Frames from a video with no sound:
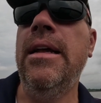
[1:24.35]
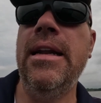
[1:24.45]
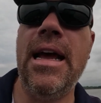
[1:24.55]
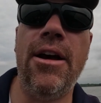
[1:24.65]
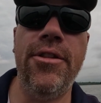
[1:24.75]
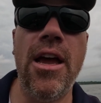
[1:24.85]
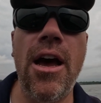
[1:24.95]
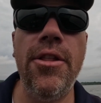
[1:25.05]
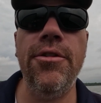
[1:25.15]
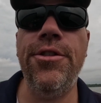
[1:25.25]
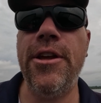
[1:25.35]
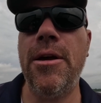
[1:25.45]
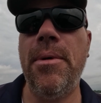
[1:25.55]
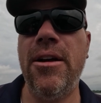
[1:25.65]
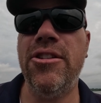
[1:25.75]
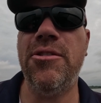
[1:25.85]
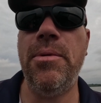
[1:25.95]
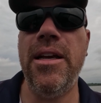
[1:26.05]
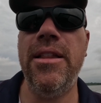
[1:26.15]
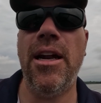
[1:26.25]
Now, the other thing about
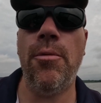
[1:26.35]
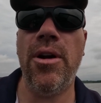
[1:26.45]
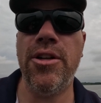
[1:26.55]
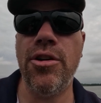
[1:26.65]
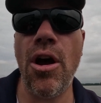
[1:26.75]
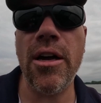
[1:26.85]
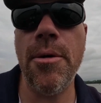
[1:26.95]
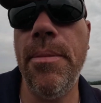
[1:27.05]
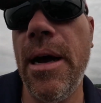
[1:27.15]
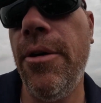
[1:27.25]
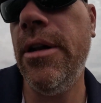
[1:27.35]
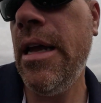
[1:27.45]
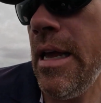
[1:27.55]
speed that I want to talk about